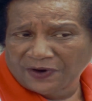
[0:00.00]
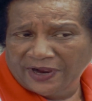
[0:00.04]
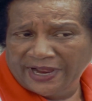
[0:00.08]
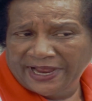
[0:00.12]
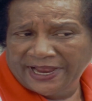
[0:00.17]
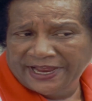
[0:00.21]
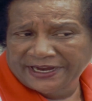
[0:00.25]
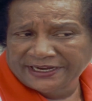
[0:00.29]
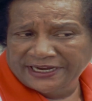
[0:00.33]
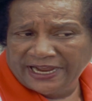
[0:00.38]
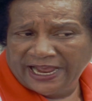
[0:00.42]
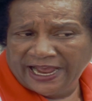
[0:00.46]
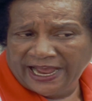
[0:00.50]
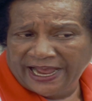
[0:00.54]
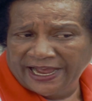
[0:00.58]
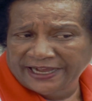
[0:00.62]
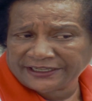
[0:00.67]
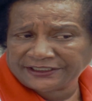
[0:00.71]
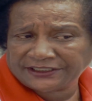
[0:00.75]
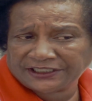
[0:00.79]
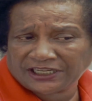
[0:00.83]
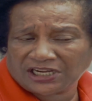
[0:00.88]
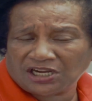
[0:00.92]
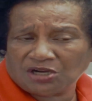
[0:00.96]
had the high
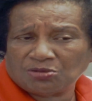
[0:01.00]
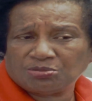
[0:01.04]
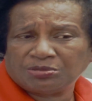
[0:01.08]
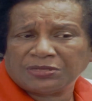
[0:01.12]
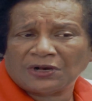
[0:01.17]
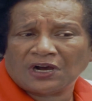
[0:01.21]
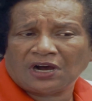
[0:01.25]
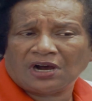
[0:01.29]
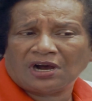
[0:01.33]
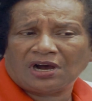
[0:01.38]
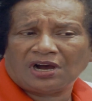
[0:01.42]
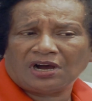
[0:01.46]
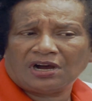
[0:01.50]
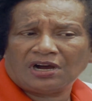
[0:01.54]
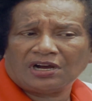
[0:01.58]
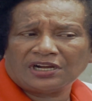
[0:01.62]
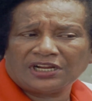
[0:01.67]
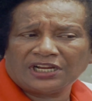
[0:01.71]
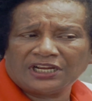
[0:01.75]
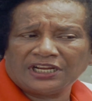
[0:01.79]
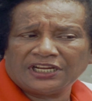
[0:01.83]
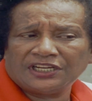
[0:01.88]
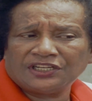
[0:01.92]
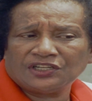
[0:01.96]
jump,
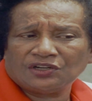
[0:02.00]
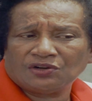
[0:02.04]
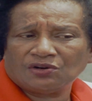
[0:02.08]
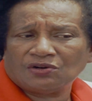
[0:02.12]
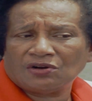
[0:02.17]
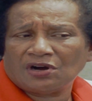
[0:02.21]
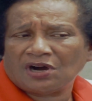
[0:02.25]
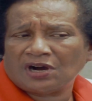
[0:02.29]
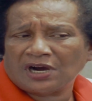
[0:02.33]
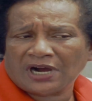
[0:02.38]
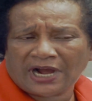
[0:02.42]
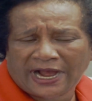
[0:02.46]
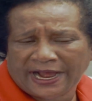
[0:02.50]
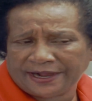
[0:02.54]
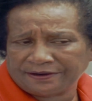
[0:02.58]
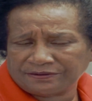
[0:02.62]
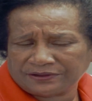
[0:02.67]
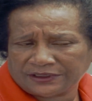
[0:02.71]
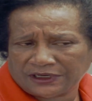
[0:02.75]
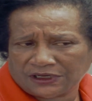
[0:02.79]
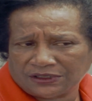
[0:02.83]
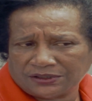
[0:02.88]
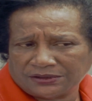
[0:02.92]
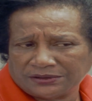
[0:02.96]
indoor or
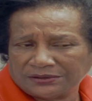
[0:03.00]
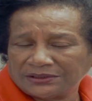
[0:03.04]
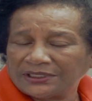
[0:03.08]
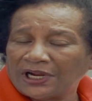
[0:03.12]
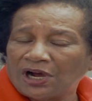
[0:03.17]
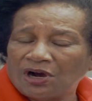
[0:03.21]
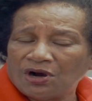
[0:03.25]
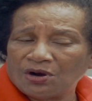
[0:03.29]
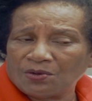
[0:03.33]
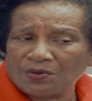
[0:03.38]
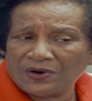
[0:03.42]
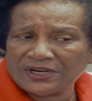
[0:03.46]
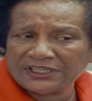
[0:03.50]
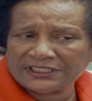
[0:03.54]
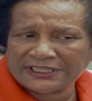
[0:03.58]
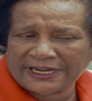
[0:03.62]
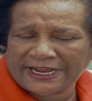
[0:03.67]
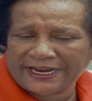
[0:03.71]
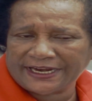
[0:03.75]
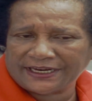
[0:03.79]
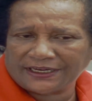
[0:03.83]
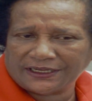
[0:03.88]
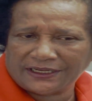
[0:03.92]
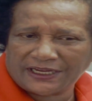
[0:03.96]
outdoors, I always
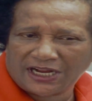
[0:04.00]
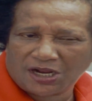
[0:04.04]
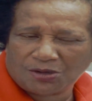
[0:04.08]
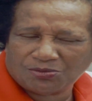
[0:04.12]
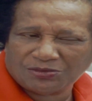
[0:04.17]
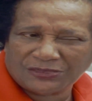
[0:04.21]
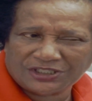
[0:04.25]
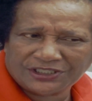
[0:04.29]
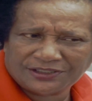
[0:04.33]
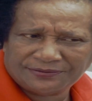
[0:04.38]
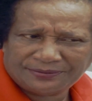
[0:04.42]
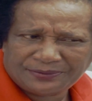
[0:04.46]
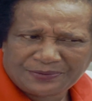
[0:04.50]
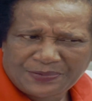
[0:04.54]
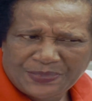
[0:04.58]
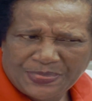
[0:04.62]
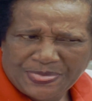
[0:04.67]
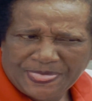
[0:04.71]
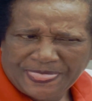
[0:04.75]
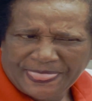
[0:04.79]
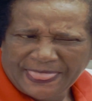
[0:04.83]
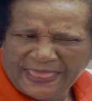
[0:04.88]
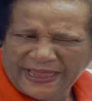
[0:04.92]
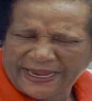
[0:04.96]
had a lemon.
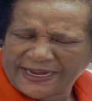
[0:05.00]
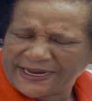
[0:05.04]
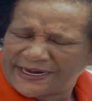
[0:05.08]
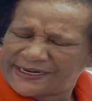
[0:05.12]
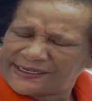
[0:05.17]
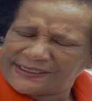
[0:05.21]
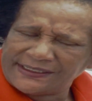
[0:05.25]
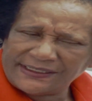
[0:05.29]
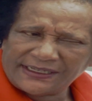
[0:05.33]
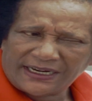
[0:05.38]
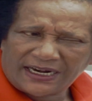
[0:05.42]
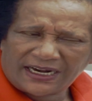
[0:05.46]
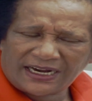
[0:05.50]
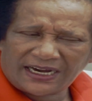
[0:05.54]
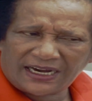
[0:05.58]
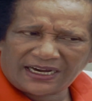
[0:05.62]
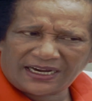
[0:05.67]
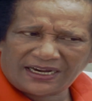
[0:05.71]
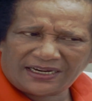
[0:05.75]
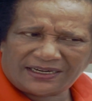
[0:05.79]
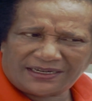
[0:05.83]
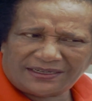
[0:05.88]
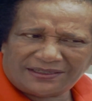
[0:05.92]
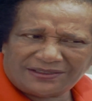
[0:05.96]

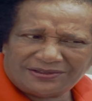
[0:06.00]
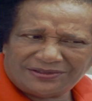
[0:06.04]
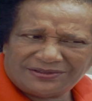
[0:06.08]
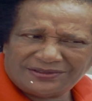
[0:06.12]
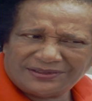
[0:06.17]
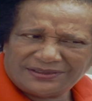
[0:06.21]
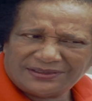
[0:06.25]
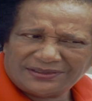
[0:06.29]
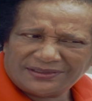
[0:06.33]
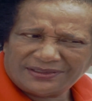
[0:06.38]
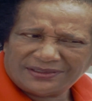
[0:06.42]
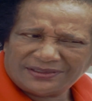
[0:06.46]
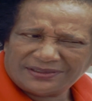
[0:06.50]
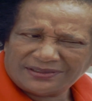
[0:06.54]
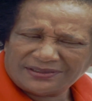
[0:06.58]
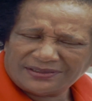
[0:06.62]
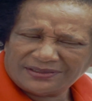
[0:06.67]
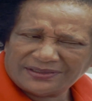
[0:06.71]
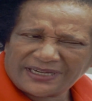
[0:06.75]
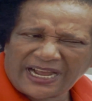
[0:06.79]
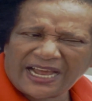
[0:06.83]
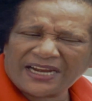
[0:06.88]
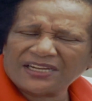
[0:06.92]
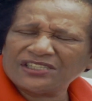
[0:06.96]

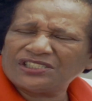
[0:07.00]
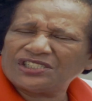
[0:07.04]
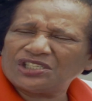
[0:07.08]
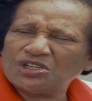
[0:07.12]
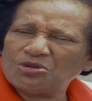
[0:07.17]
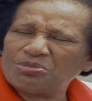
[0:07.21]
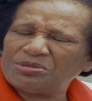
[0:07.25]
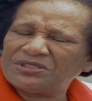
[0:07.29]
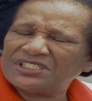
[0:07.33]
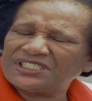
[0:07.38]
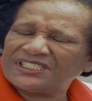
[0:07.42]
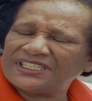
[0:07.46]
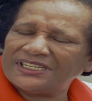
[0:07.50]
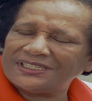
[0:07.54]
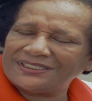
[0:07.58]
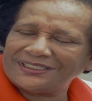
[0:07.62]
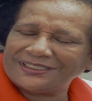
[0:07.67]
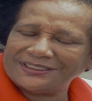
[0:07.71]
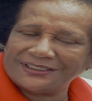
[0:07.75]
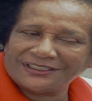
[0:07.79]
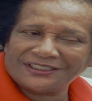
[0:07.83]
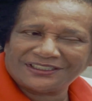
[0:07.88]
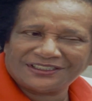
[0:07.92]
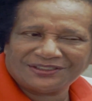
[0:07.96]
Kind of
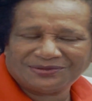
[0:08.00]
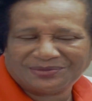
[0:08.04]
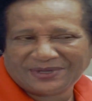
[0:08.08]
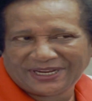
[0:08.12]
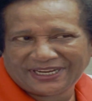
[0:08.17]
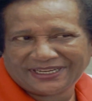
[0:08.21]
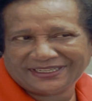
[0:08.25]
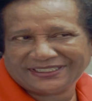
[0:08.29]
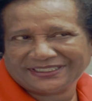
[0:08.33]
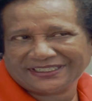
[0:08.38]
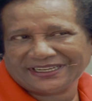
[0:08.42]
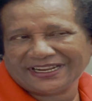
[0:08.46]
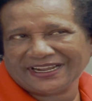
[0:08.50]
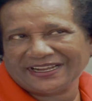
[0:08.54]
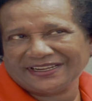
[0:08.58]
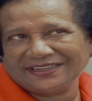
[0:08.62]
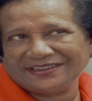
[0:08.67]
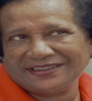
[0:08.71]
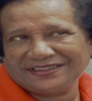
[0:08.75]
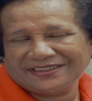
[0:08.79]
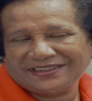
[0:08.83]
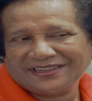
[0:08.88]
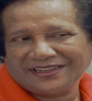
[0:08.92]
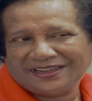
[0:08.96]
superstitious, you may say.
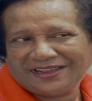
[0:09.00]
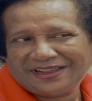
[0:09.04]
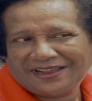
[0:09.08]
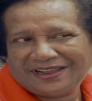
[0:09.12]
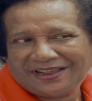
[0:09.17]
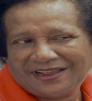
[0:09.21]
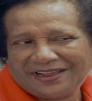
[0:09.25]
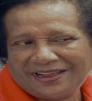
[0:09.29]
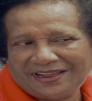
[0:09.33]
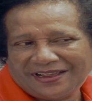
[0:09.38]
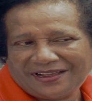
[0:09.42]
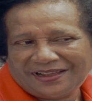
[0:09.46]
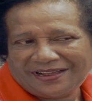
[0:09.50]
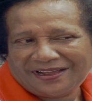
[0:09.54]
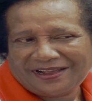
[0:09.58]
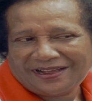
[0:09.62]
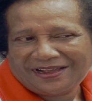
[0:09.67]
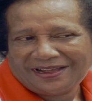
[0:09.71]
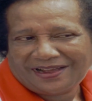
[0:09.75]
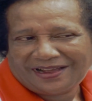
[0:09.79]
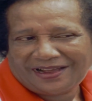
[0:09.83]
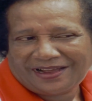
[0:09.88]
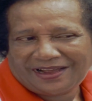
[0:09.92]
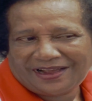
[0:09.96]

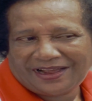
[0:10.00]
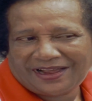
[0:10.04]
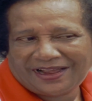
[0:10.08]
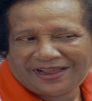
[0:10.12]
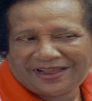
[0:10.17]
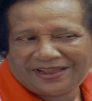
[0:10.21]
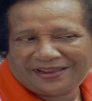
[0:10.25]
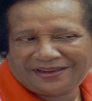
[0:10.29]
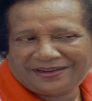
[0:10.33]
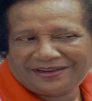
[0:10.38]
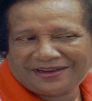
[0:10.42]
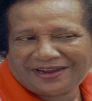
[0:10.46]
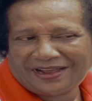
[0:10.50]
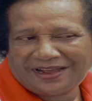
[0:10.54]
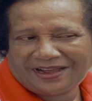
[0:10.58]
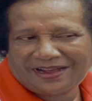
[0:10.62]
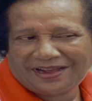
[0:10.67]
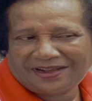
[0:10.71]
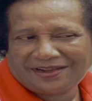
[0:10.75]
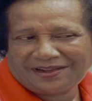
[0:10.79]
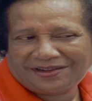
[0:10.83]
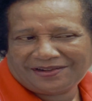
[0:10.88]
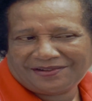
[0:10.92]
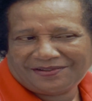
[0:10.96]
And
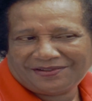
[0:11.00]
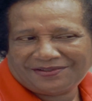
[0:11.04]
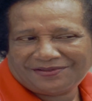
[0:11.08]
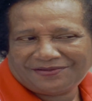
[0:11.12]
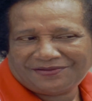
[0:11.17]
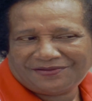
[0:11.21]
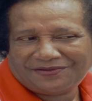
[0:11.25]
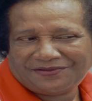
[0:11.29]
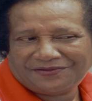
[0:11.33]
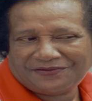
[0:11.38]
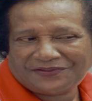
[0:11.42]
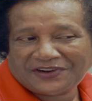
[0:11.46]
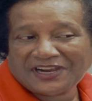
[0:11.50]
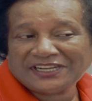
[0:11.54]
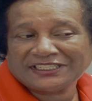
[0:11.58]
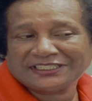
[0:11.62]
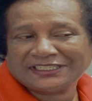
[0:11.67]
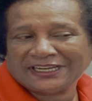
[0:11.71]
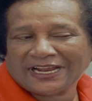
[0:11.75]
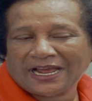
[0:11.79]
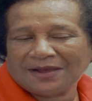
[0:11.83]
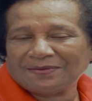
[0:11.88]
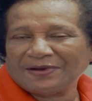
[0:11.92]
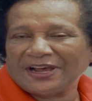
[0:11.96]

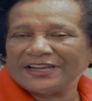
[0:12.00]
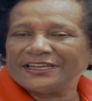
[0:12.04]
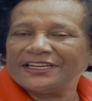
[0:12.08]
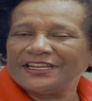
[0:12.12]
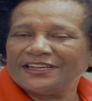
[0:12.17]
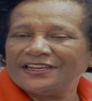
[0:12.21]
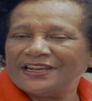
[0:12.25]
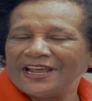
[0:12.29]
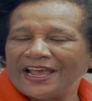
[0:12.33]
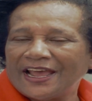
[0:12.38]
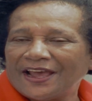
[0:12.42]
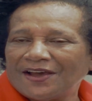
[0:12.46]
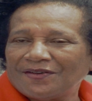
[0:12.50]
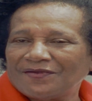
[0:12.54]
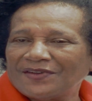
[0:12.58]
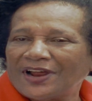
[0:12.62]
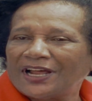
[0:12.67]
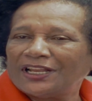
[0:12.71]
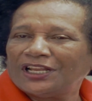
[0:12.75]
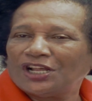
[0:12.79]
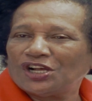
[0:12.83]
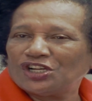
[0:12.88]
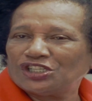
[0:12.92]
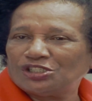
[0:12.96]
first time I didn't have it,
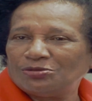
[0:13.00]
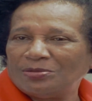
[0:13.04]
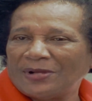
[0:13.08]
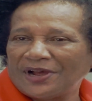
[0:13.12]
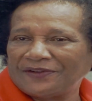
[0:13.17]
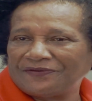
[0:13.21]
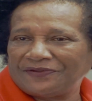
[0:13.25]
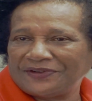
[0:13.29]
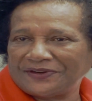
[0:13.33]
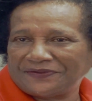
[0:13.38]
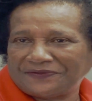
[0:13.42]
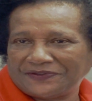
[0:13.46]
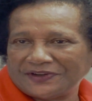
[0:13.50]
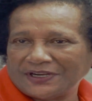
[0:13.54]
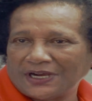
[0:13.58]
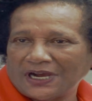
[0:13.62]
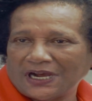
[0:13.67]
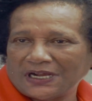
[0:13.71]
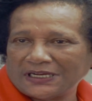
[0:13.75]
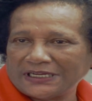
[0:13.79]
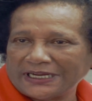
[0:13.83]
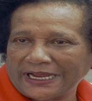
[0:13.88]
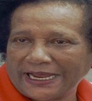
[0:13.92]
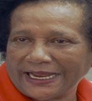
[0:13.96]
I lost my
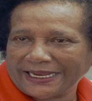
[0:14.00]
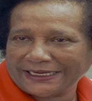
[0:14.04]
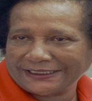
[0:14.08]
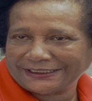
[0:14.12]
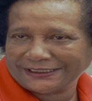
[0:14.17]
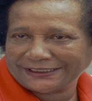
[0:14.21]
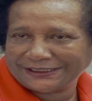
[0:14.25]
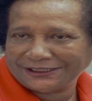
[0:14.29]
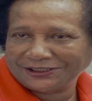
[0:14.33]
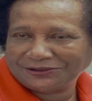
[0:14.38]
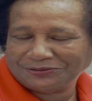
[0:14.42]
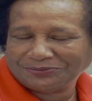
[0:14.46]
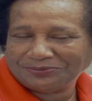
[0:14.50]
50-yard dash.